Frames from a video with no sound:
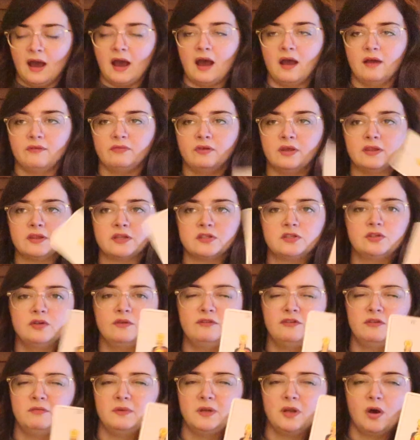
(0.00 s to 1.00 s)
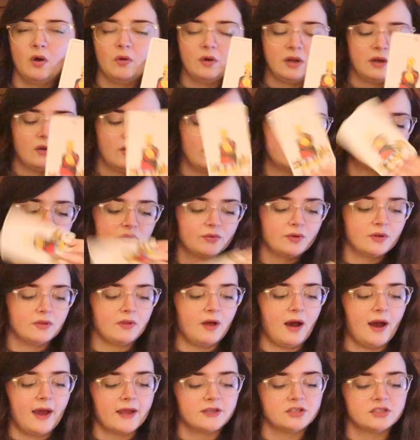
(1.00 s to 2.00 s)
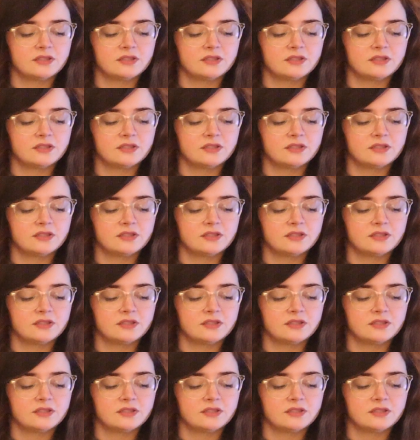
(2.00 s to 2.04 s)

I feel like the two of you have been holding on to a lot.